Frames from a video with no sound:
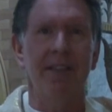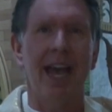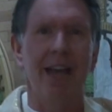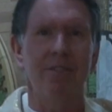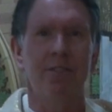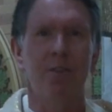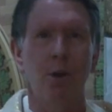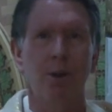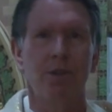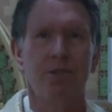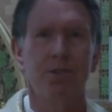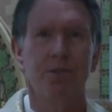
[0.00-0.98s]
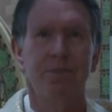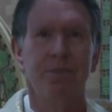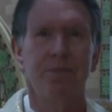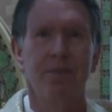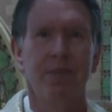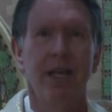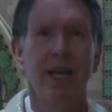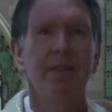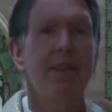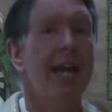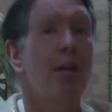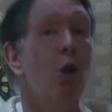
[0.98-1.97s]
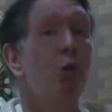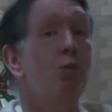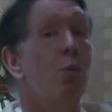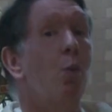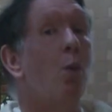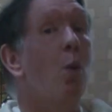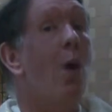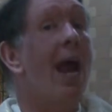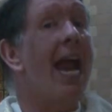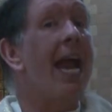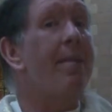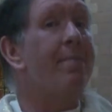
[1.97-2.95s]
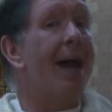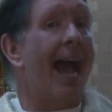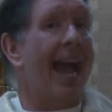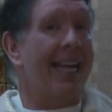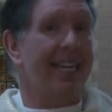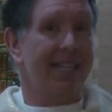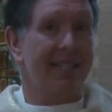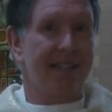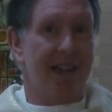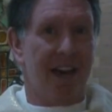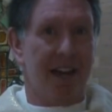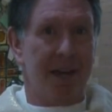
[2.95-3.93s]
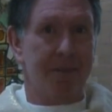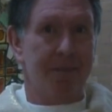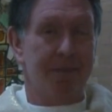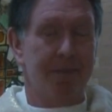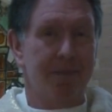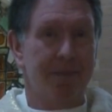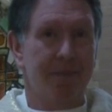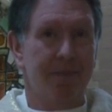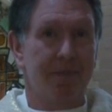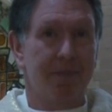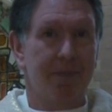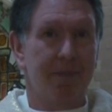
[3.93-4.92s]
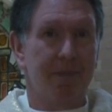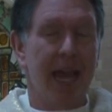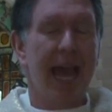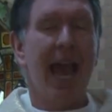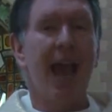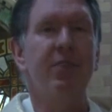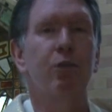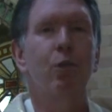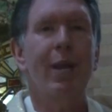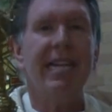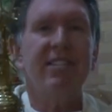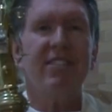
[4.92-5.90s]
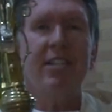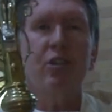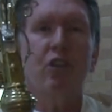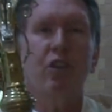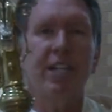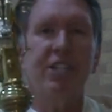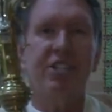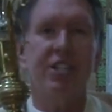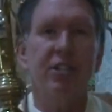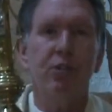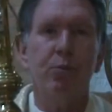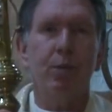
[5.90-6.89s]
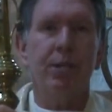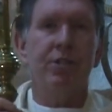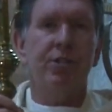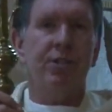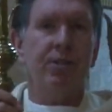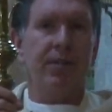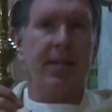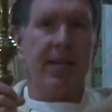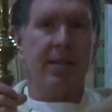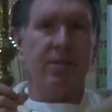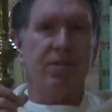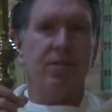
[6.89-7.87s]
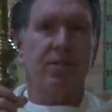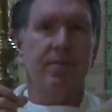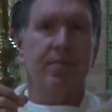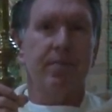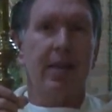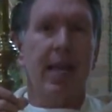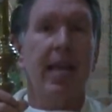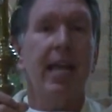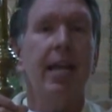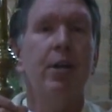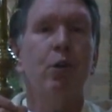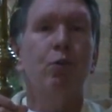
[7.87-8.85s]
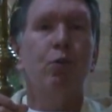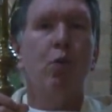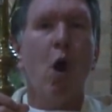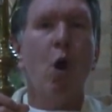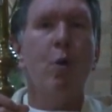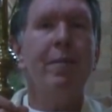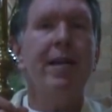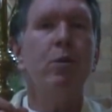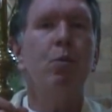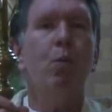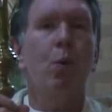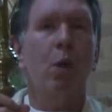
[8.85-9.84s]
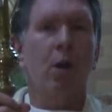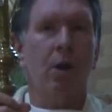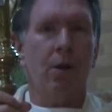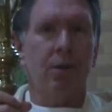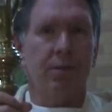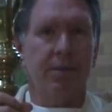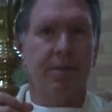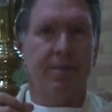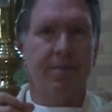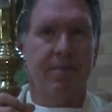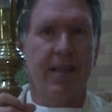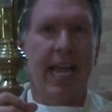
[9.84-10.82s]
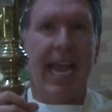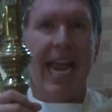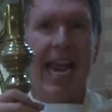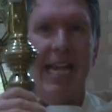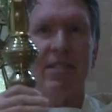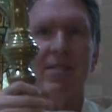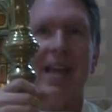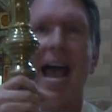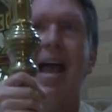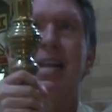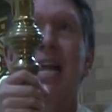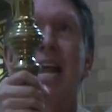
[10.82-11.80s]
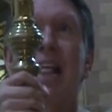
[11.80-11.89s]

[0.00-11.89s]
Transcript: that, folks. That goes way back in time. And the reason Christians would do this in a Roman world is that